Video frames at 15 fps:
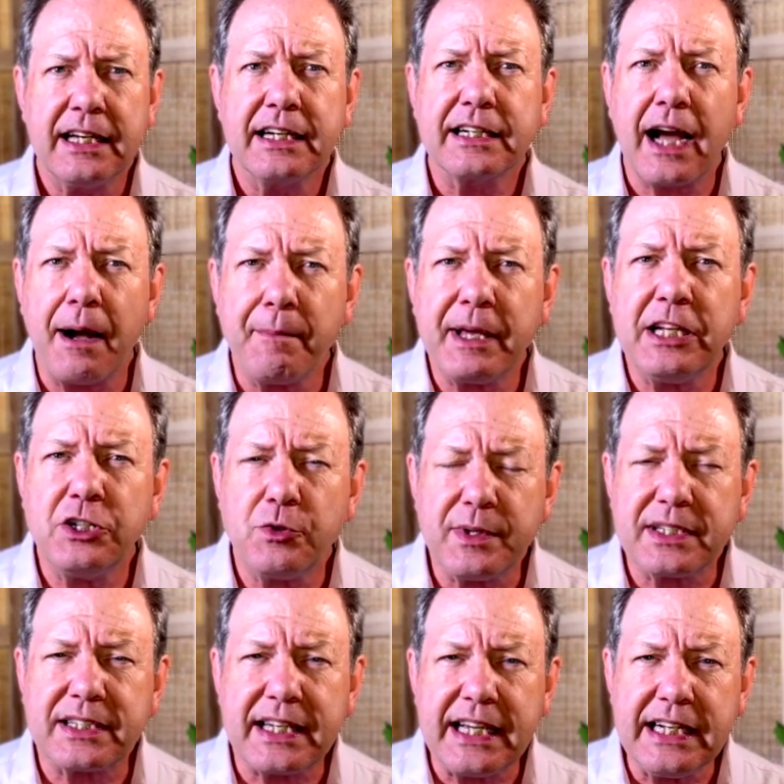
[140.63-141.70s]
come into
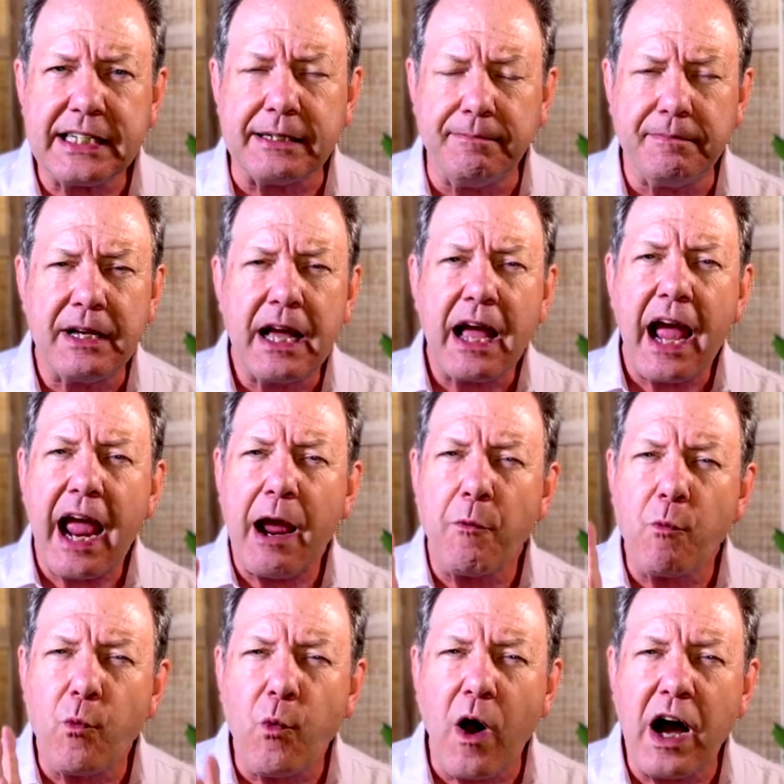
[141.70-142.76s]
his kingdom and
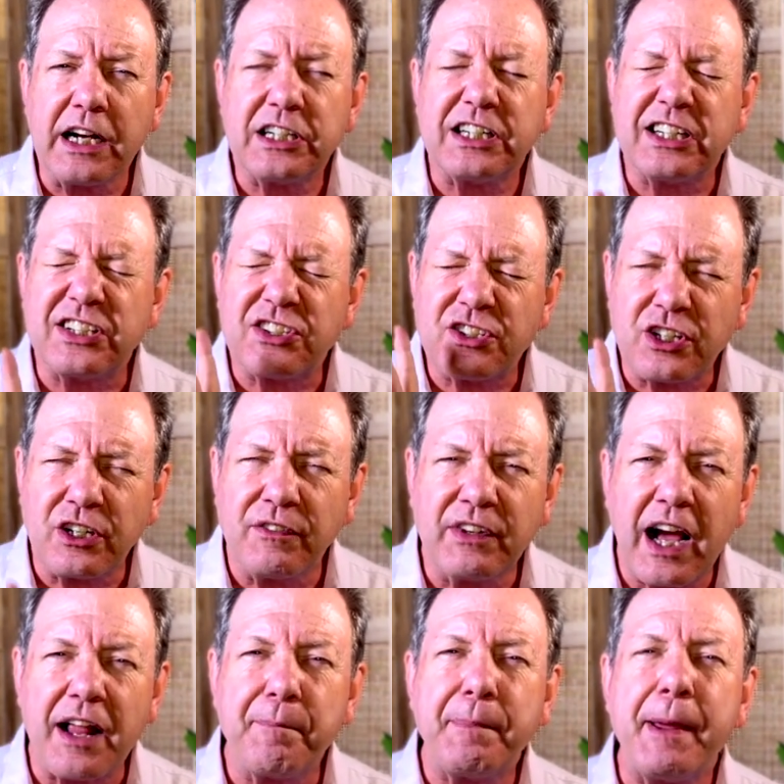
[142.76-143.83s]
want to serve God.